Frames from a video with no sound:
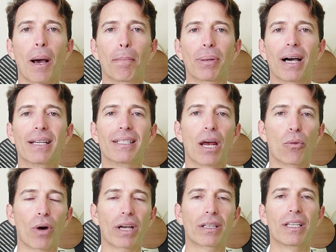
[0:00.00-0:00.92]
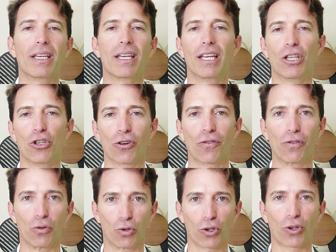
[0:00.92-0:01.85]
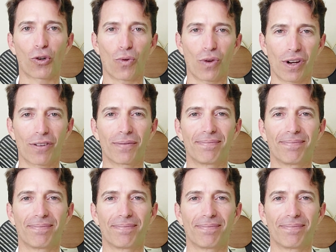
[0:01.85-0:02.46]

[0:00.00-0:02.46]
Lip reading: apply directly in your future career.